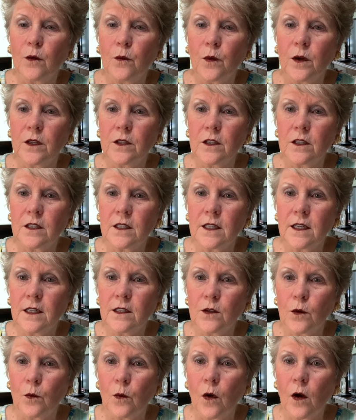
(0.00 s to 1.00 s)
We just
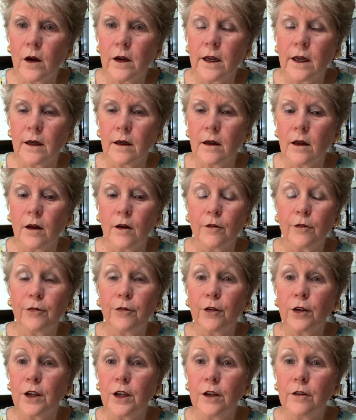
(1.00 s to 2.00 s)
need to walk in love.
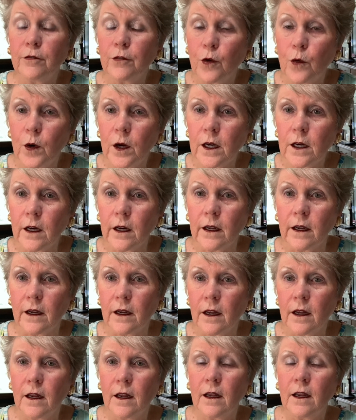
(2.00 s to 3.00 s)
Forgive quickly
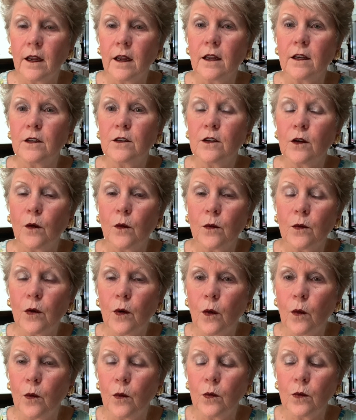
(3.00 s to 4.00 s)
and don't
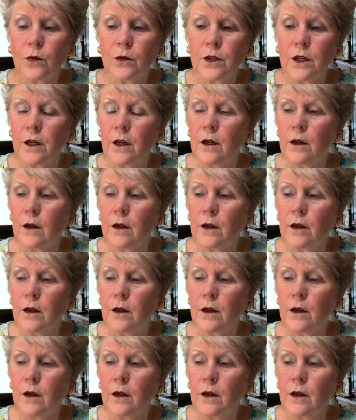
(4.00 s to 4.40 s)
hold